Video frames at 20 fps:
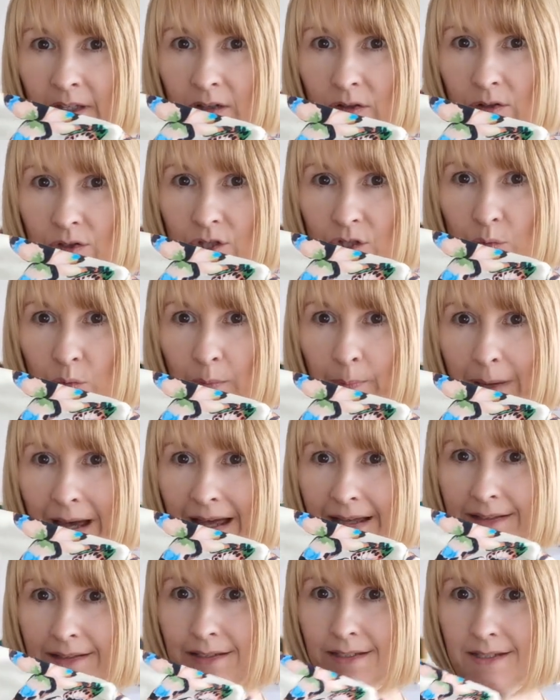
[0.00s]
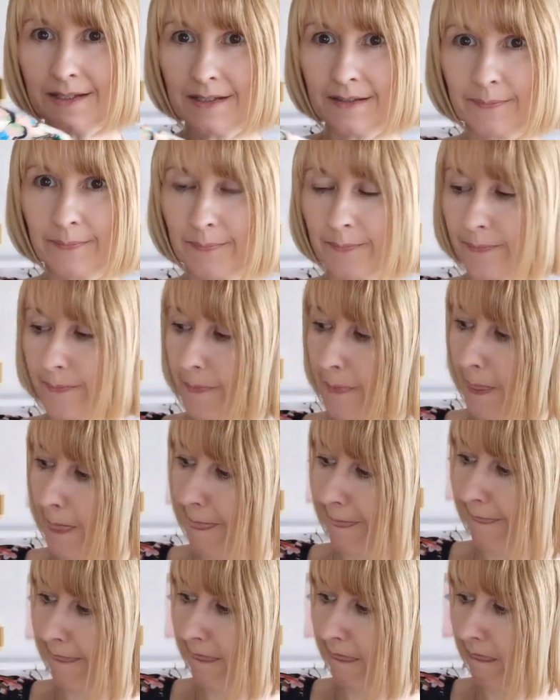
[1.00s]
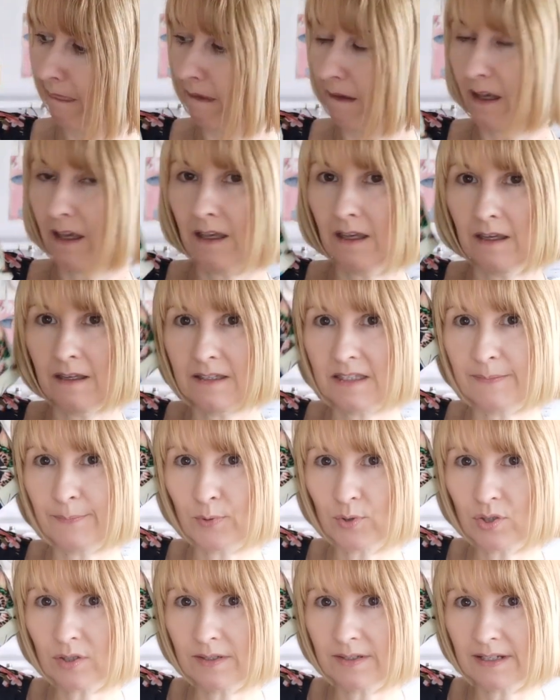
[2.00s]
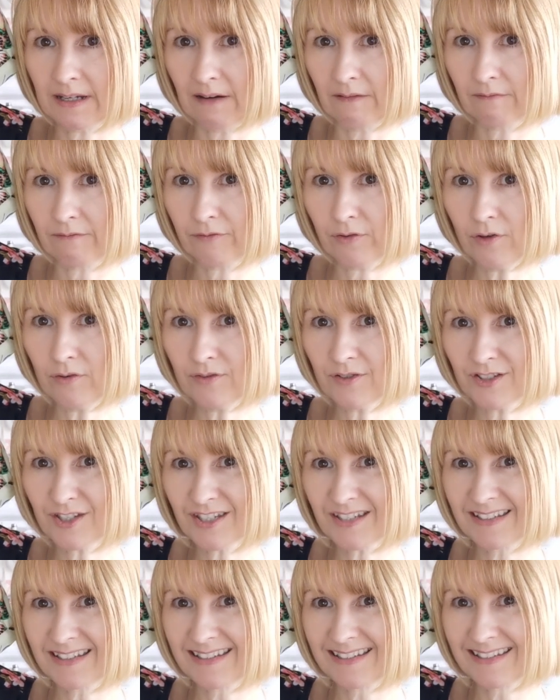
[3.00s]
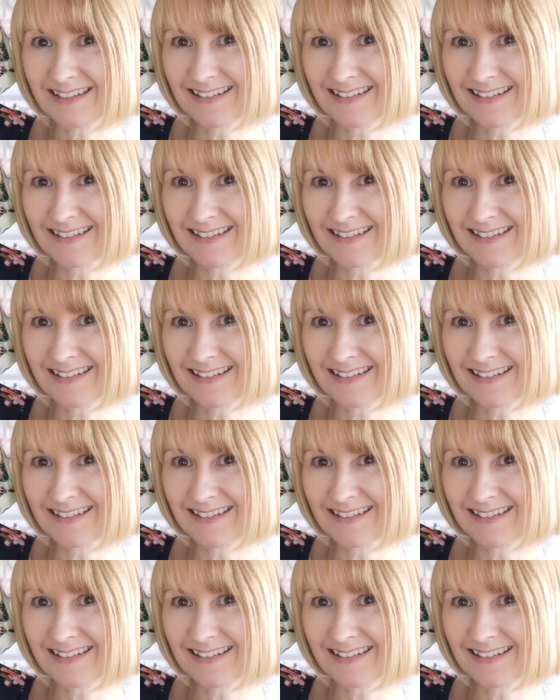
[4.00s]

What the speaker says: goes to a band, it's buttoned down front,